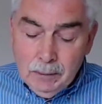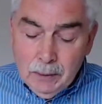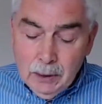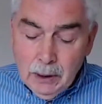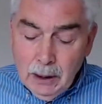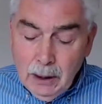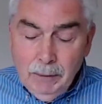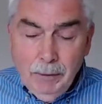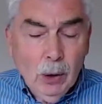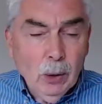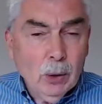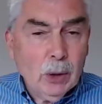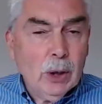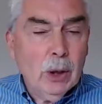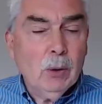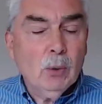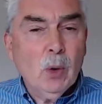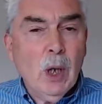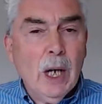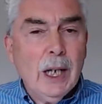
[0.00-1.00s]
If you look at
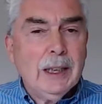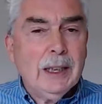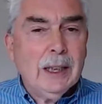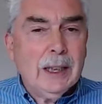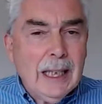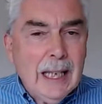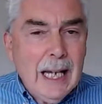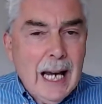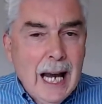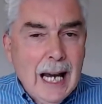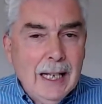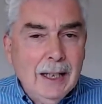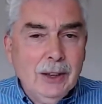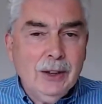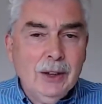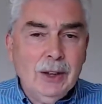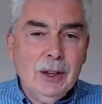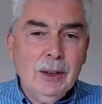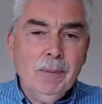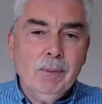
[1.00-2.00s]
right at the
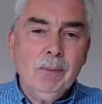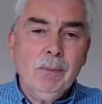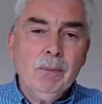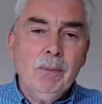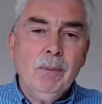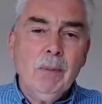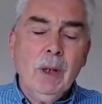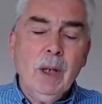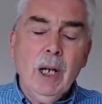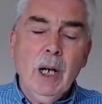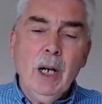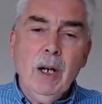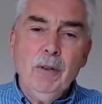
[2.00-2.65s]
end, uh,